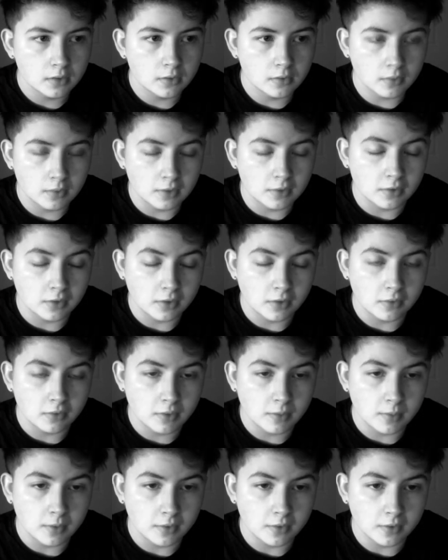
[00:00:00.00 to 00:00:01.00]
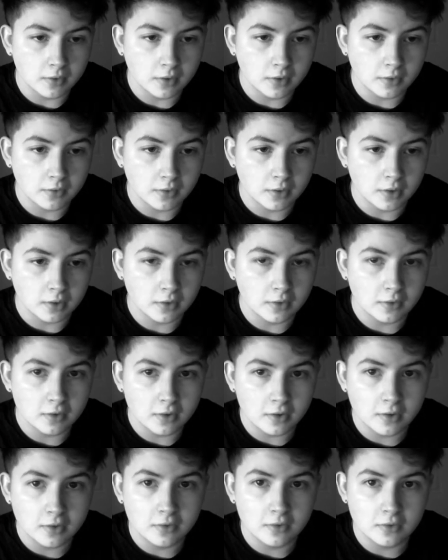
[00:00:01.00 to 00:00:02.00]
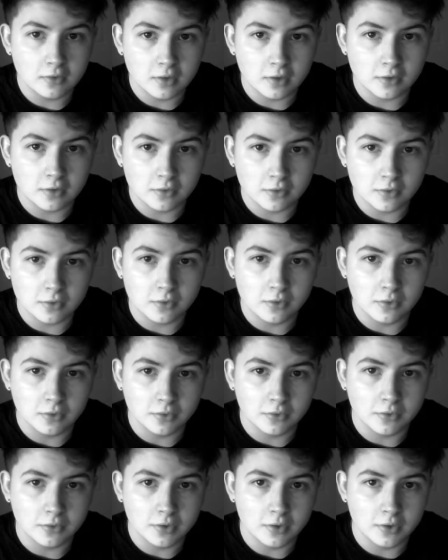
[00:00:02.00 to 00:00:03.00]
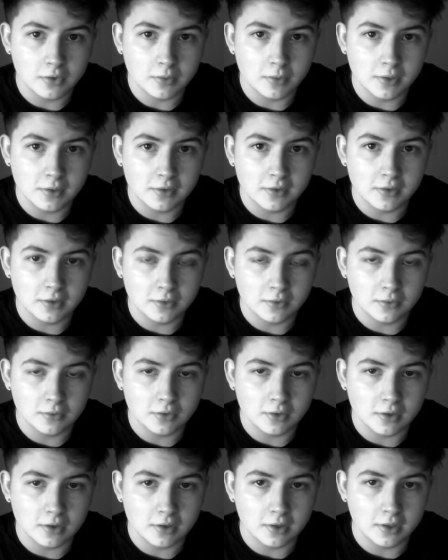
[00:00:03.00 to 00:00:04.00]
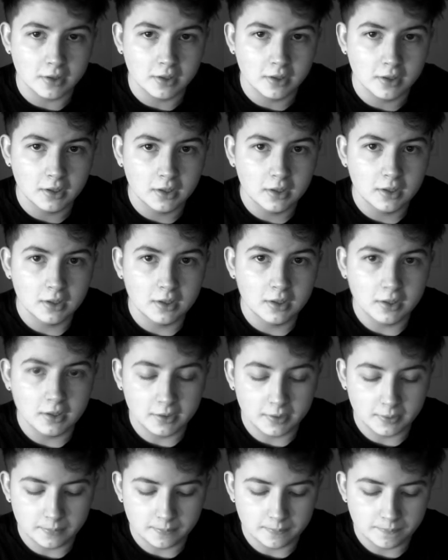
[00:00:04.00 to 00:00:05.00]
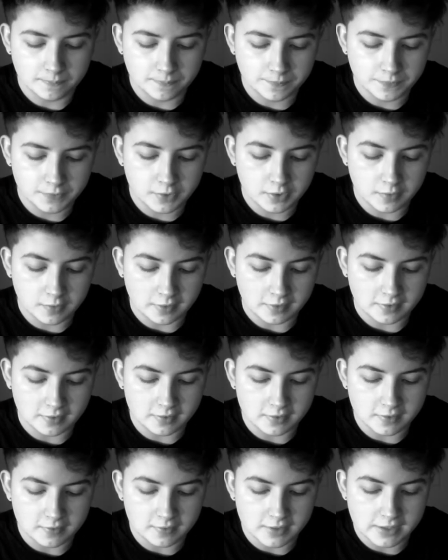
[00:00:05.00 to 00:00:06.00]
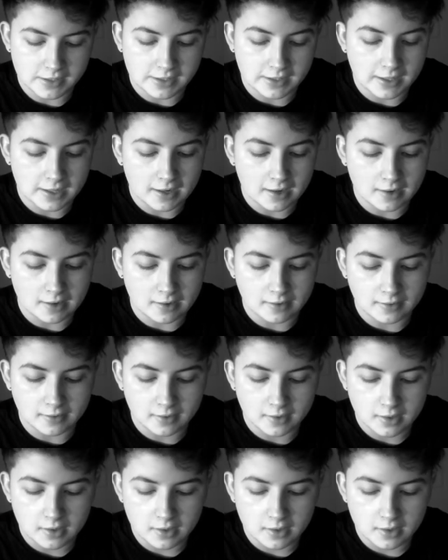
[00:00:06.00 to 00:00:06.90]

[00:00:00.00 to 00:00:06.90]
literally 3 months after, I started testosterone on the 26th of July 2017, and